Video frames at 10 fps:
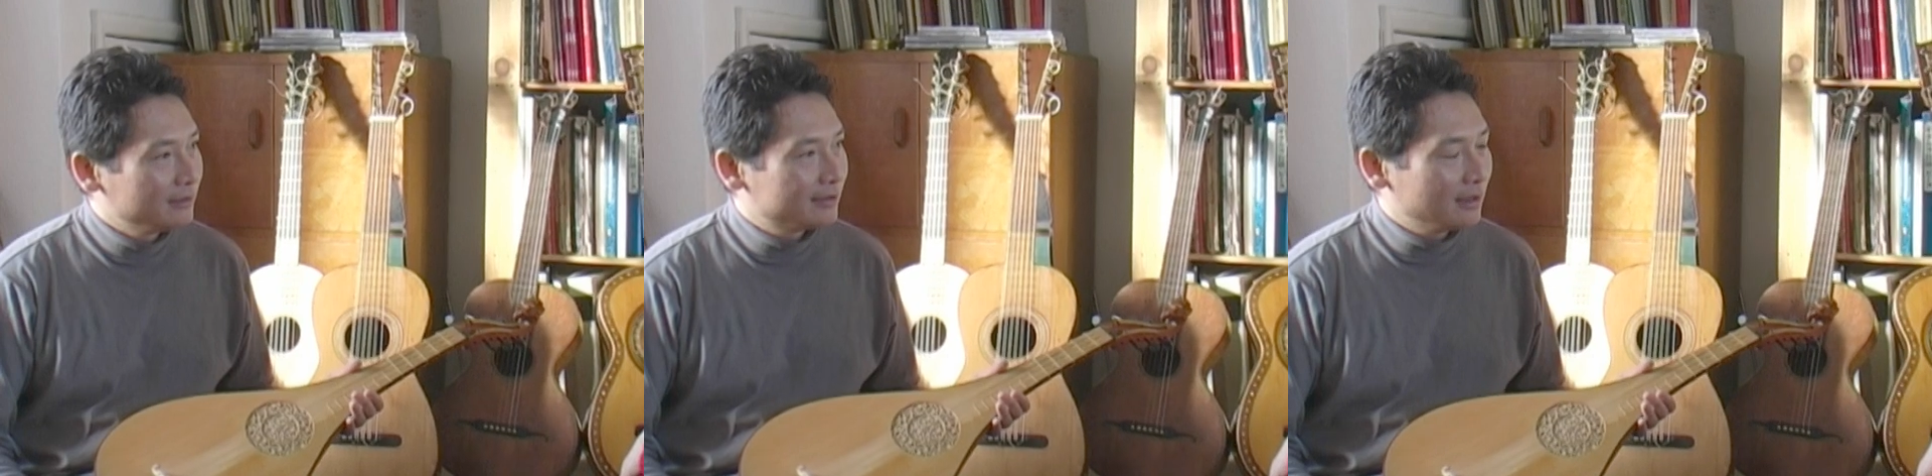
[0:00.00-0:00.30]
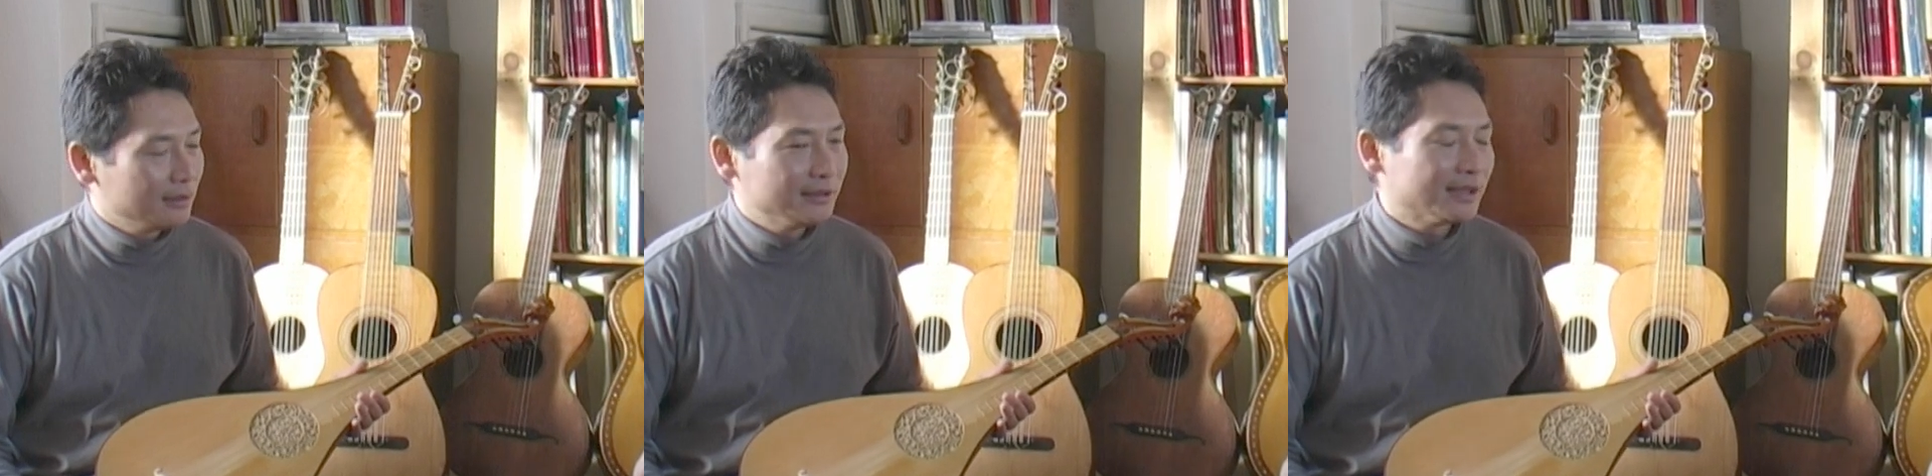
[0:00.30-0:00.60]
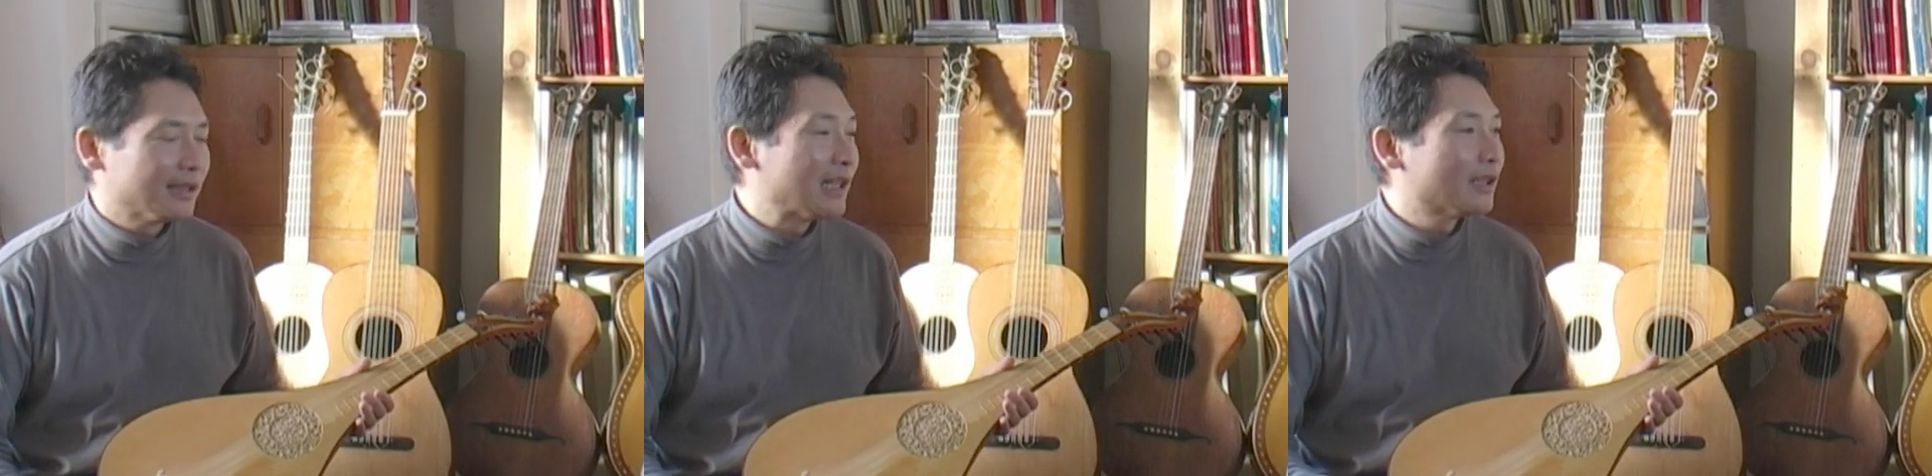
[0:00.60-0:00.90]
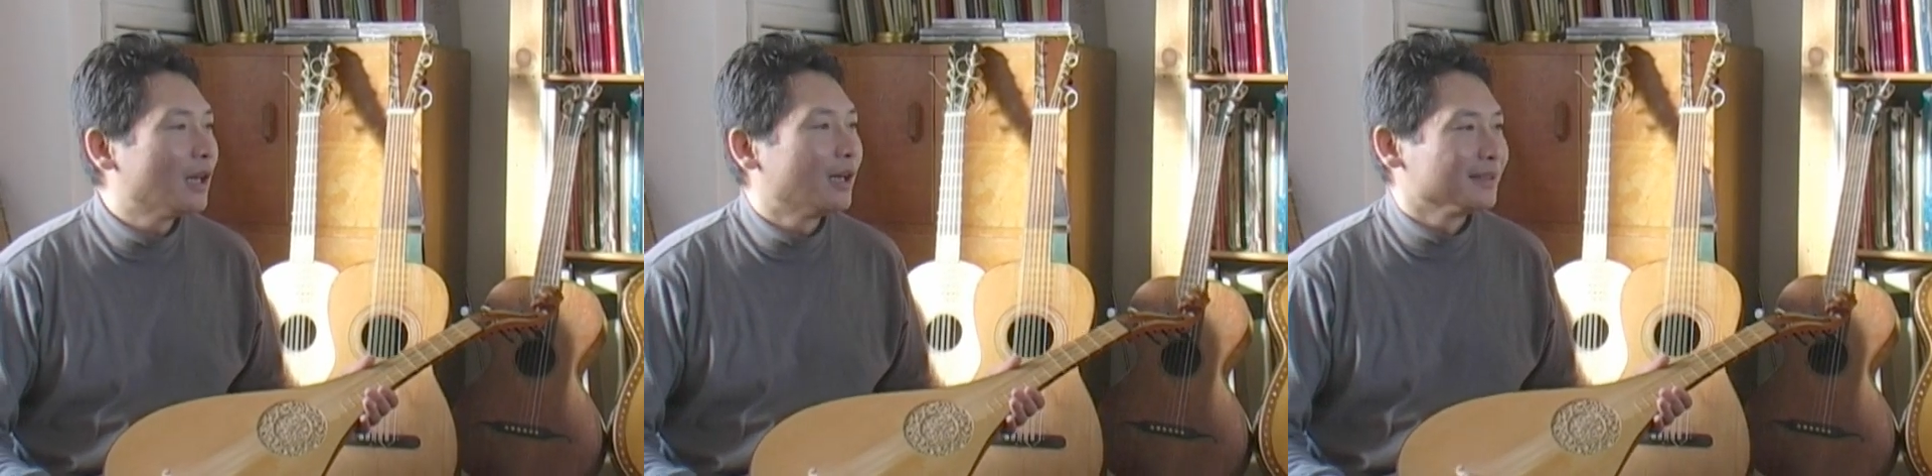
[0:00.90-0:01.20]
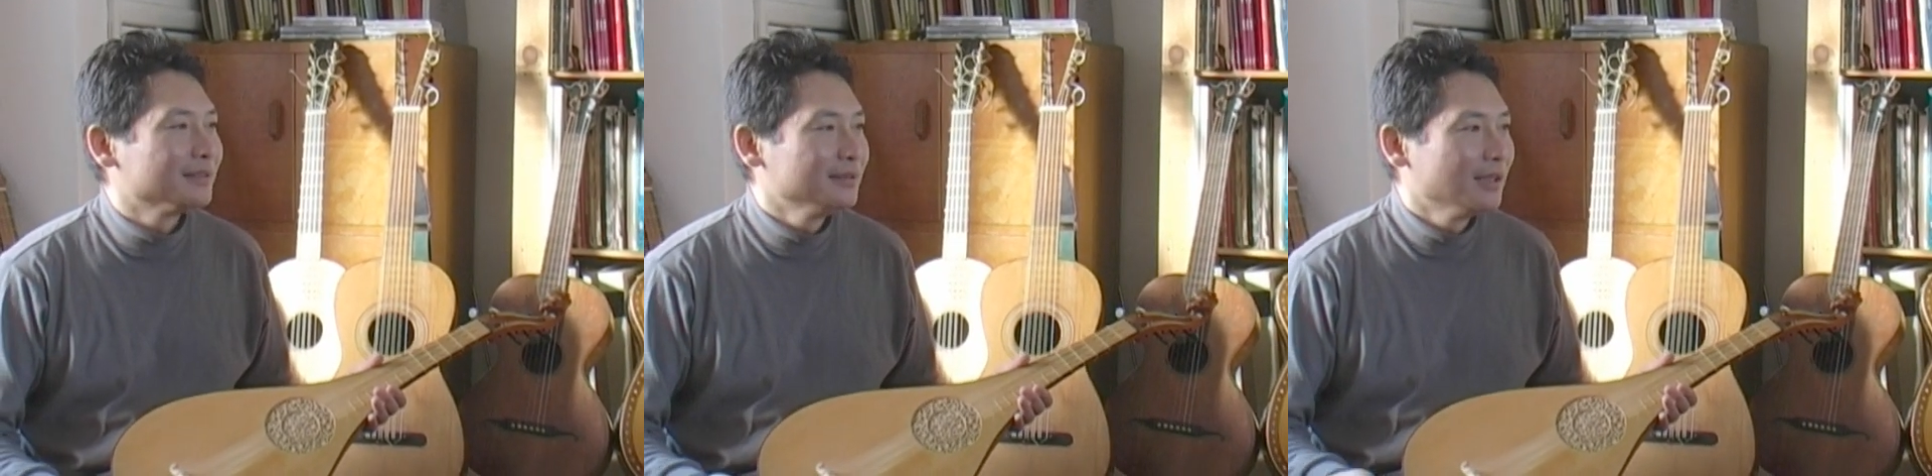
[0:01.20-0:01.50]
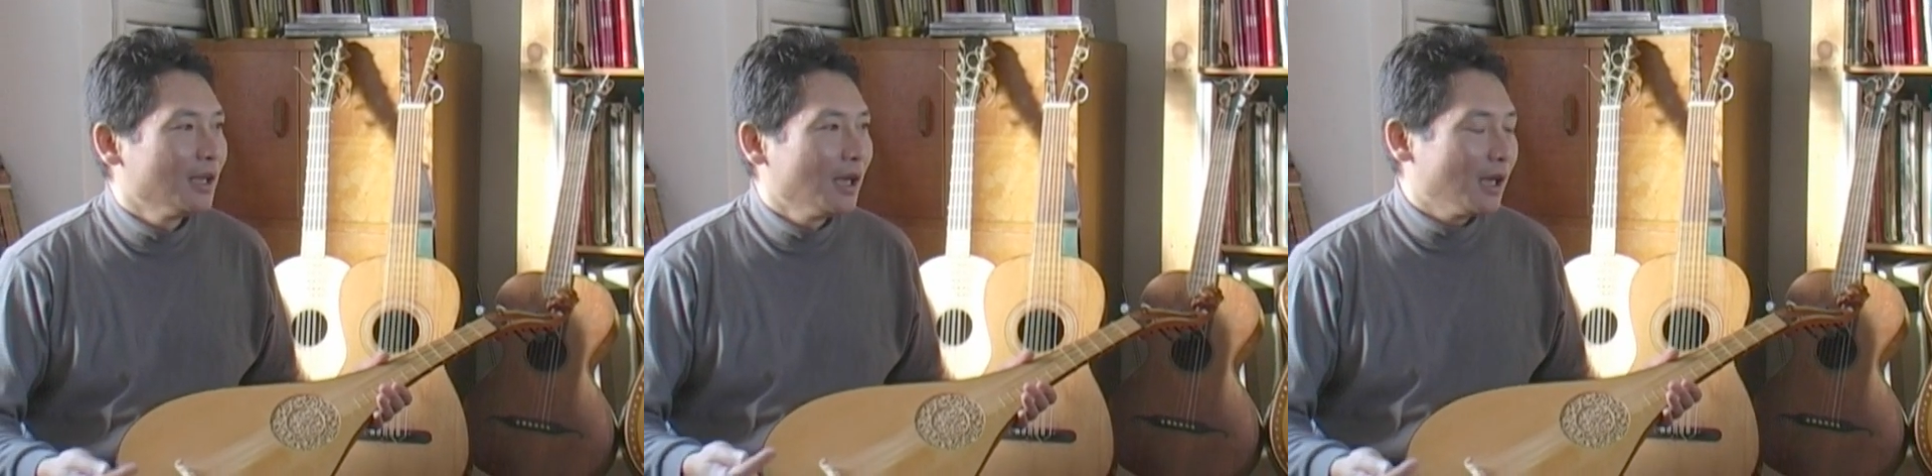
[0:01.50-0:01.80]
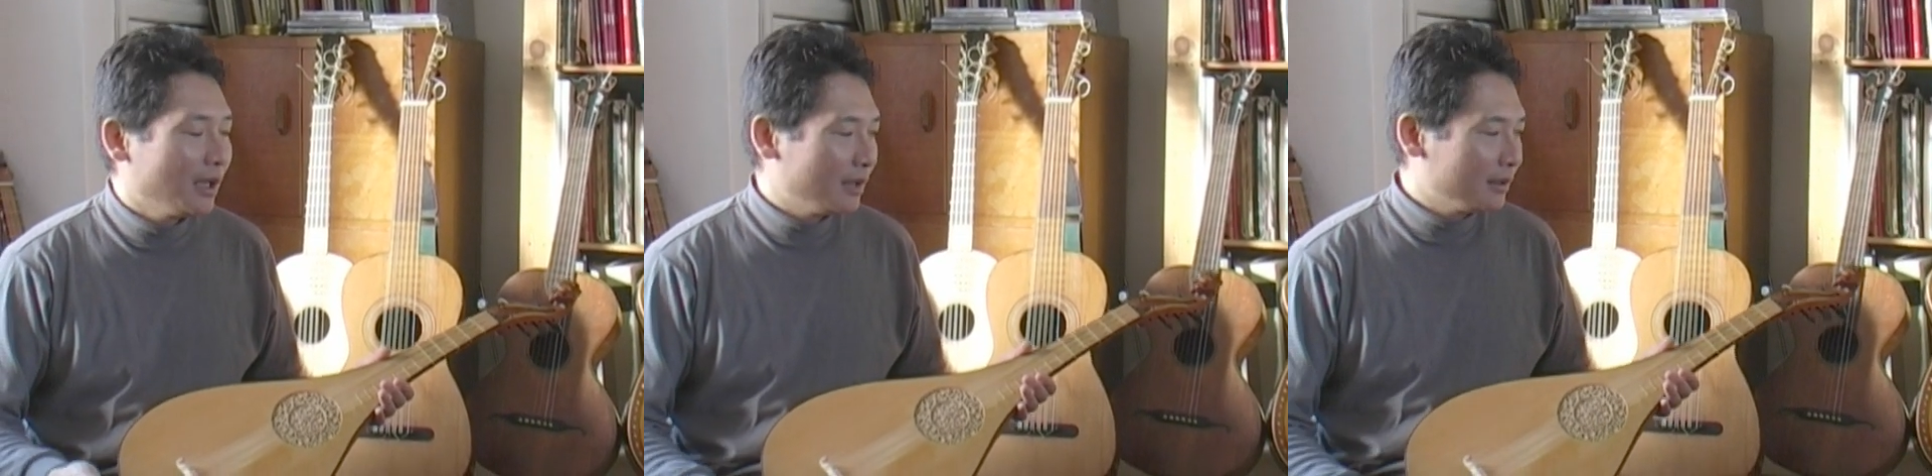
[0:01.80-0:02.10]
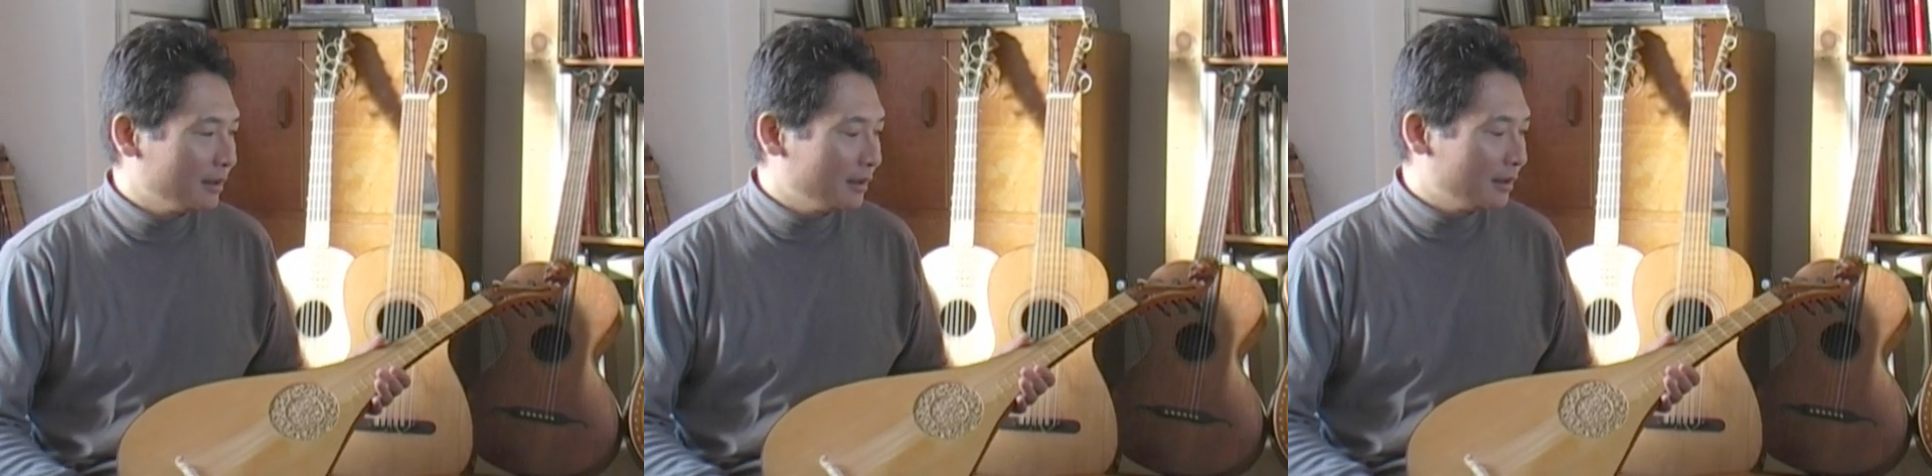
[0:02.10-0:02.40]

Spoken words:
So it's a guitar. And